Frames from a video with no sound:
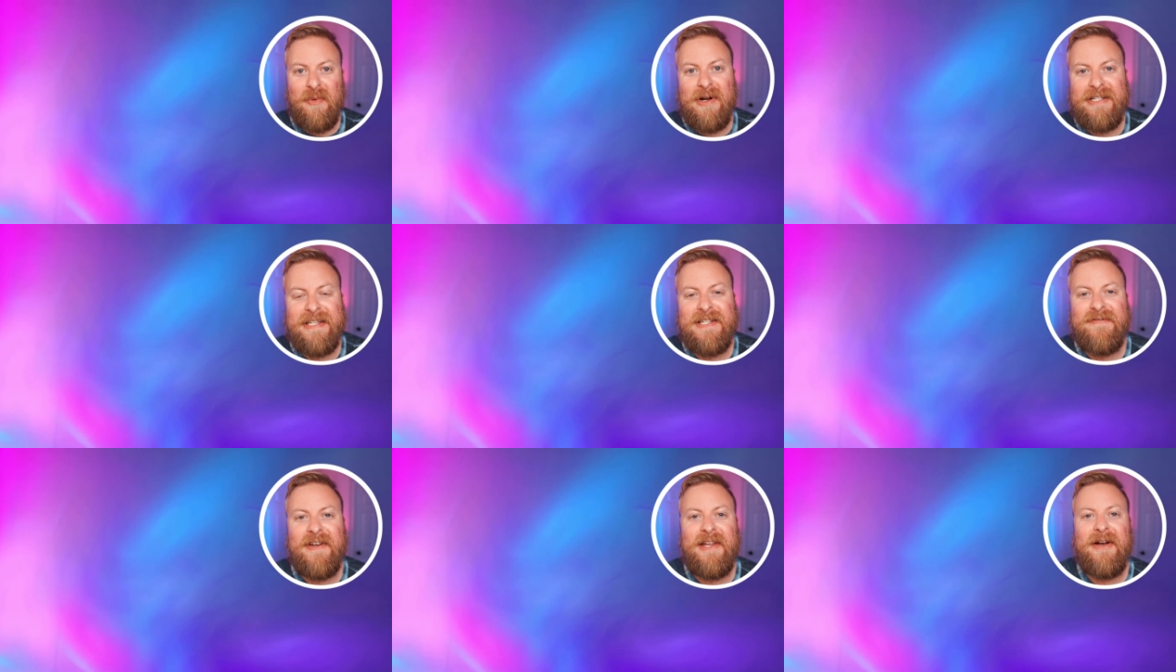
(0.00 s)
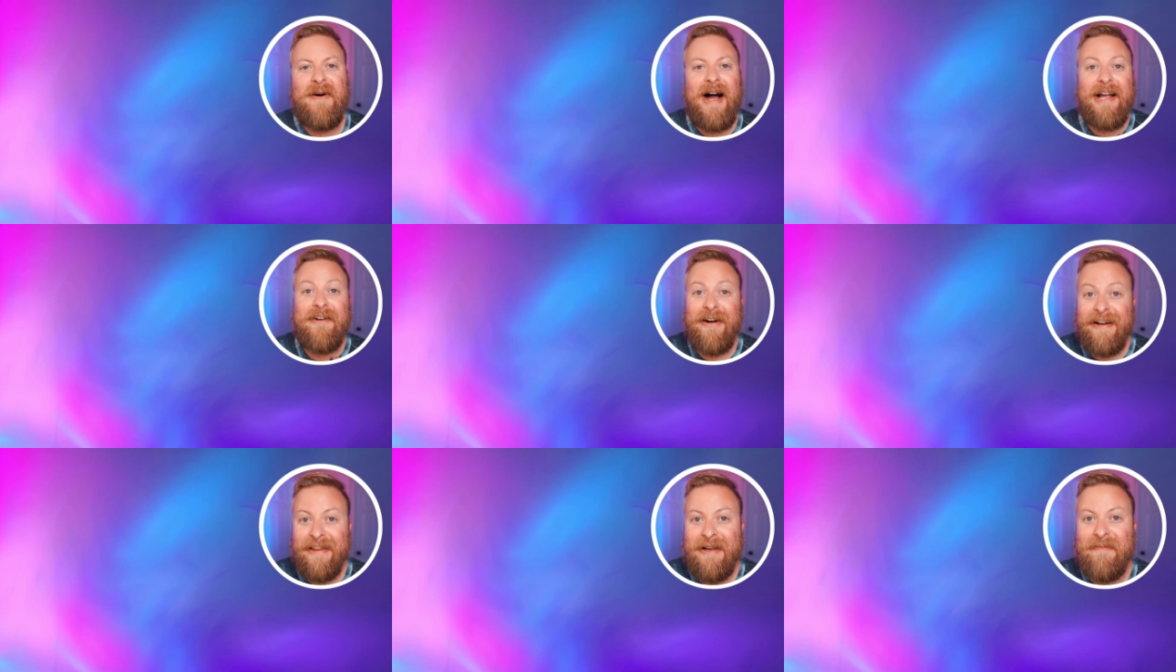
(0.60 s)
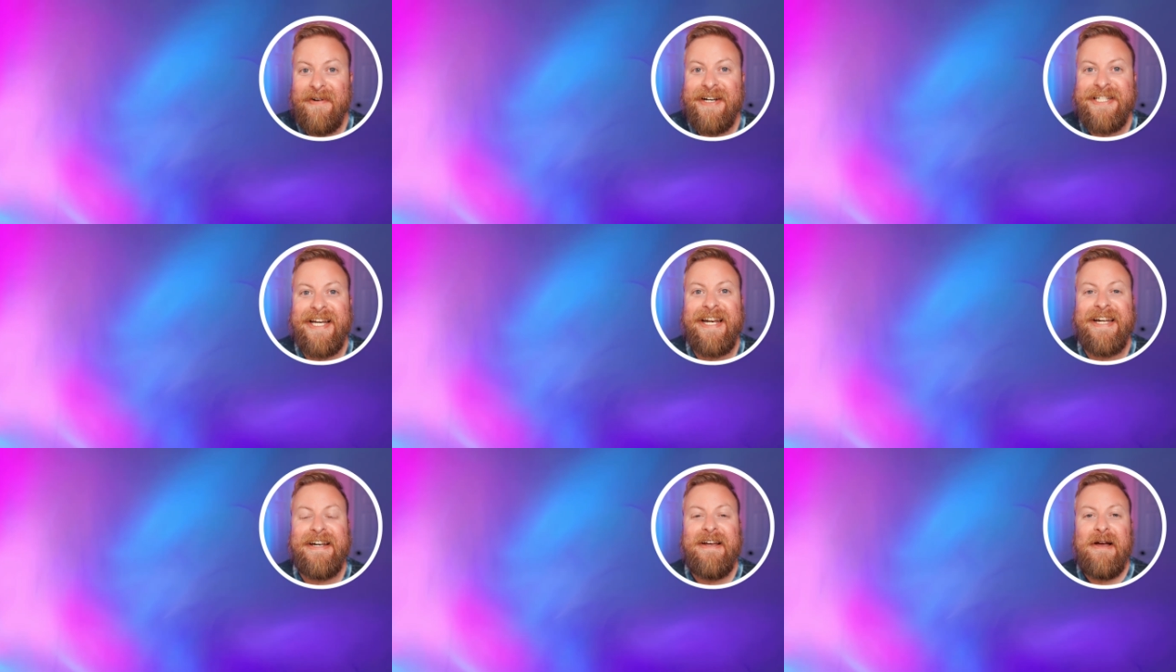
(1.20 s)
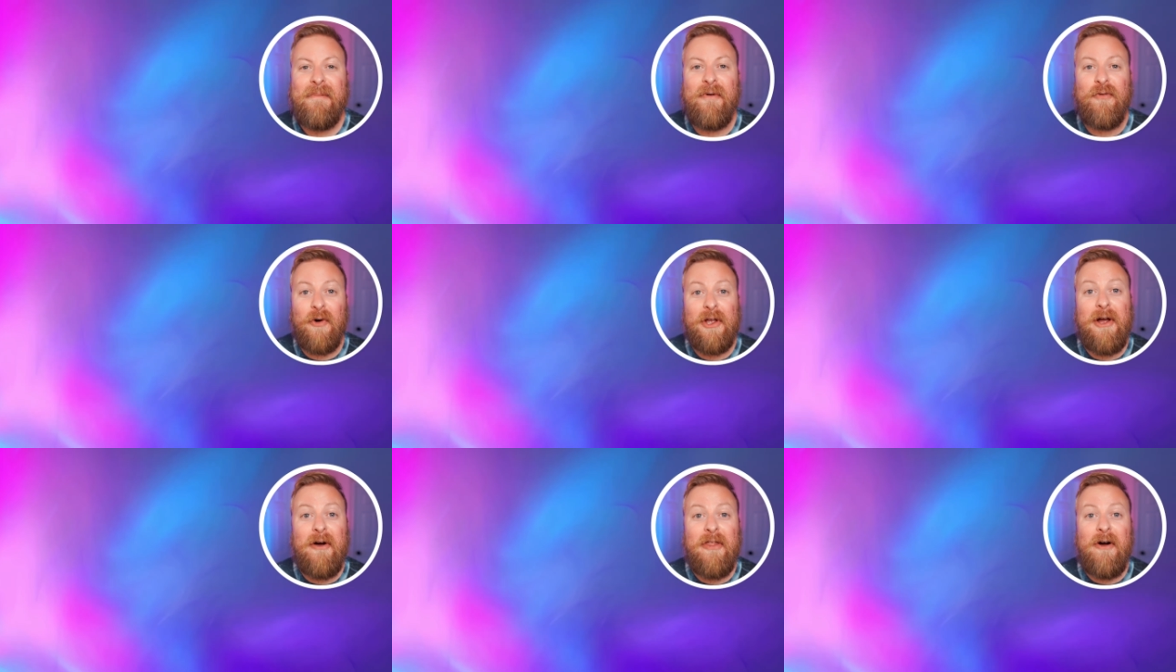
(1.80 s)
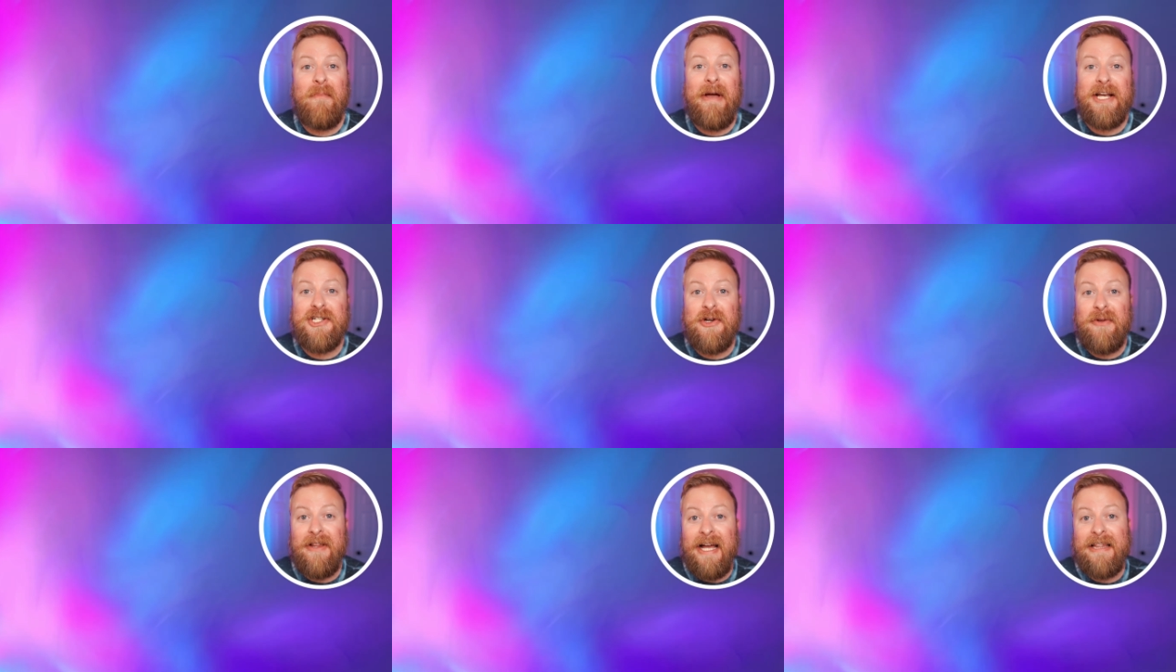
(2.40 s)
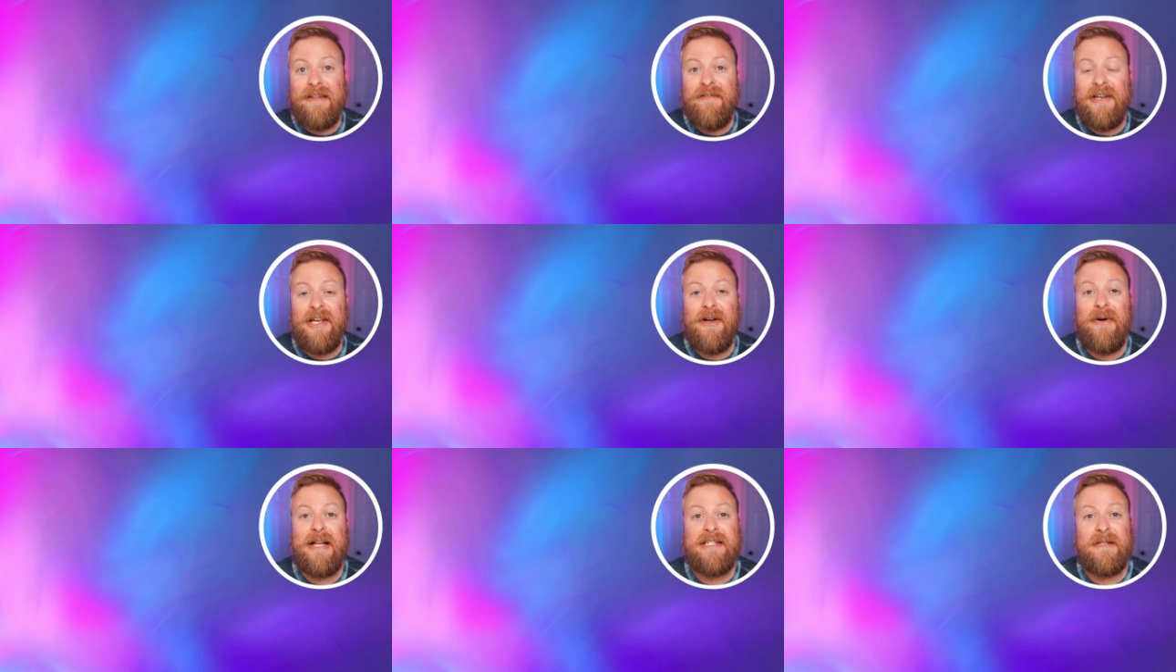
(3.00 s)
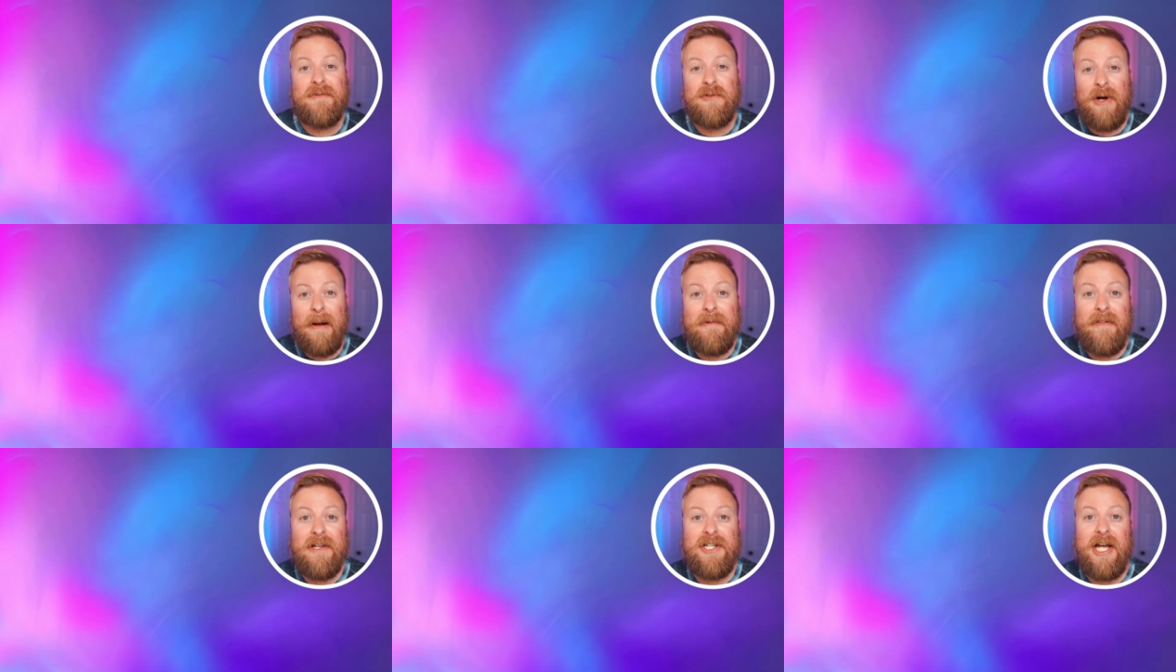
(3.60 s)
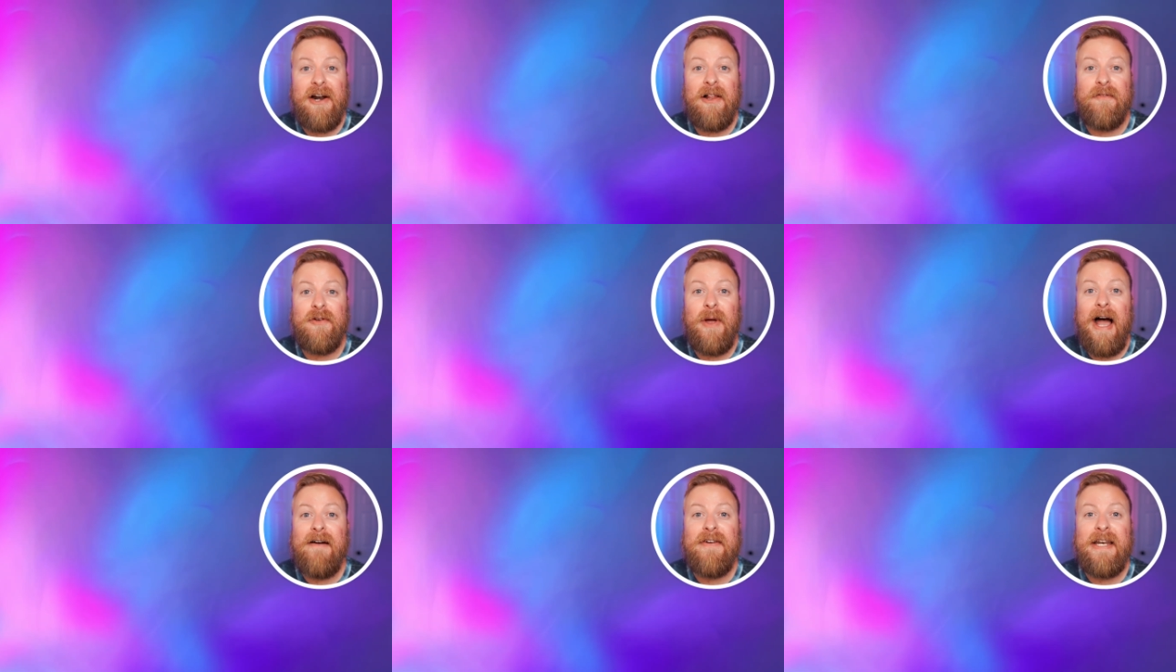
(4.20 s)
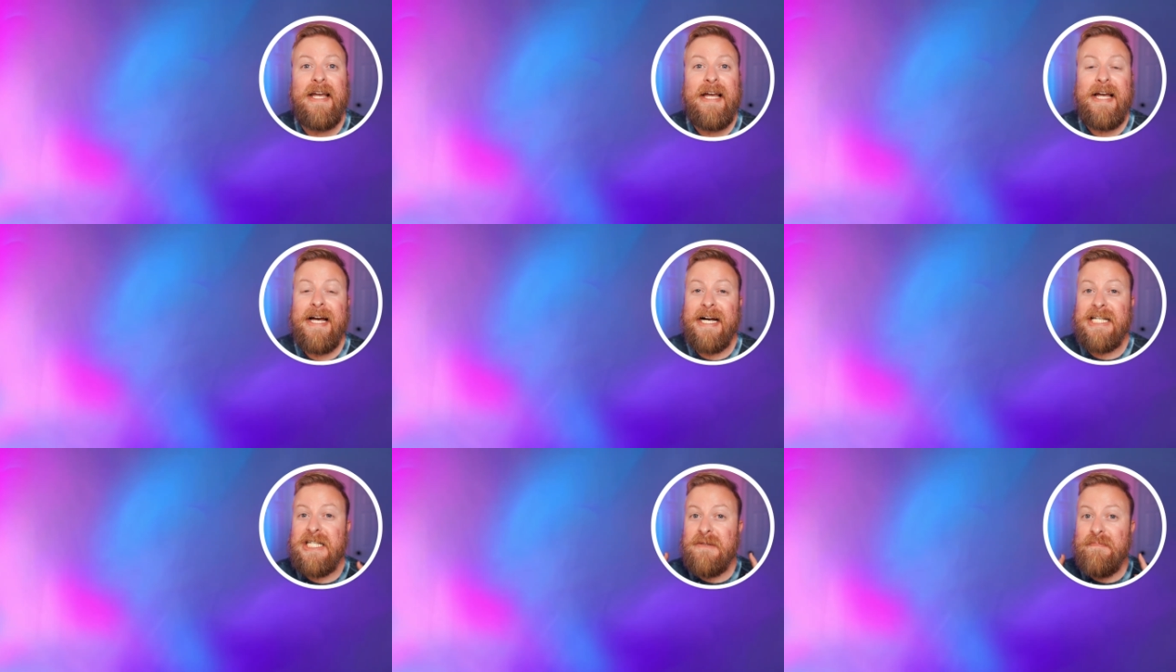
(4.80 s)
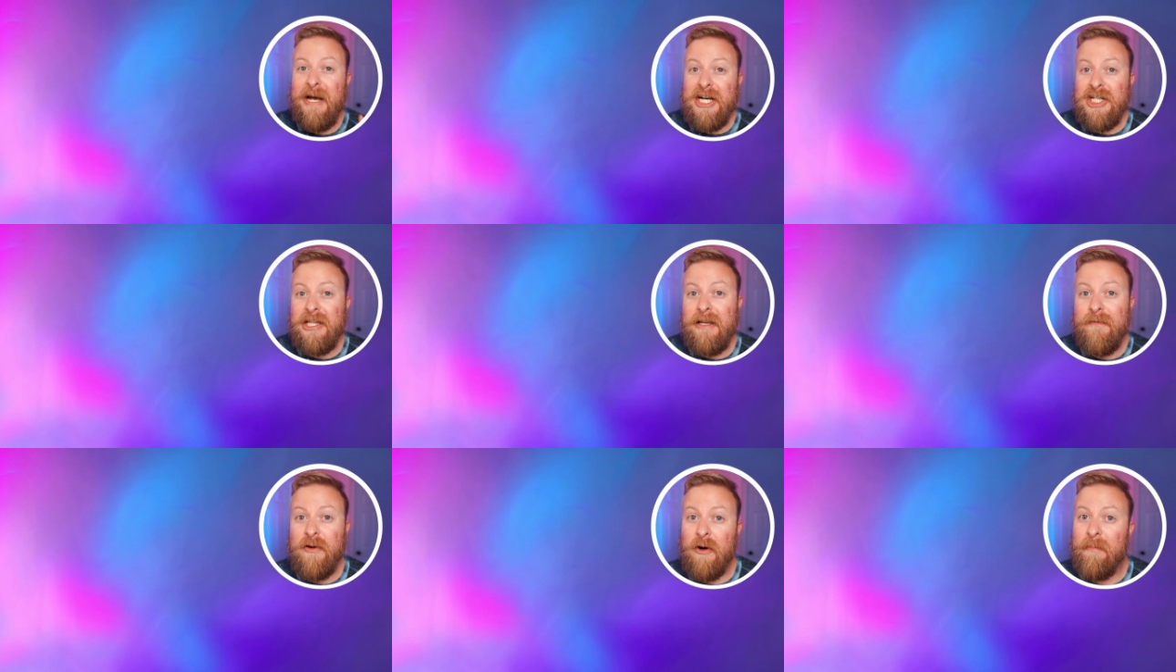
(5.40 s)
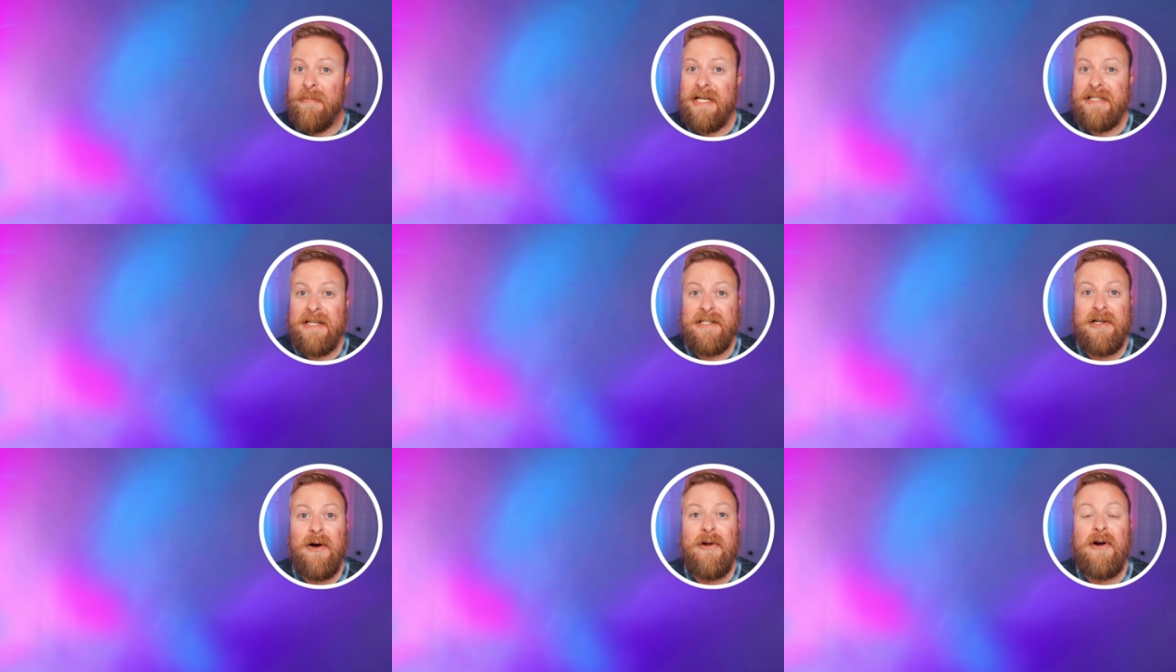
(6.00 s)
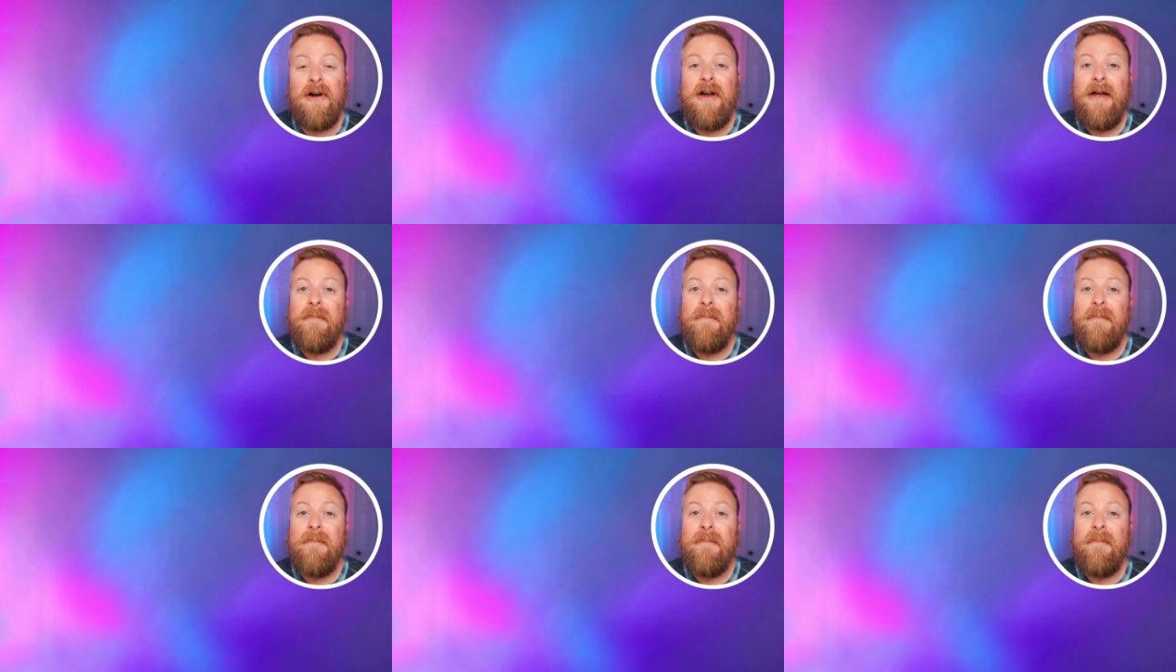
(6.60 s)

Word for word: for watching this video. I greatly appreciate it. Before you go though, make sure you like the video and subscribe to the channel if you haven't, especially if you're a business owner,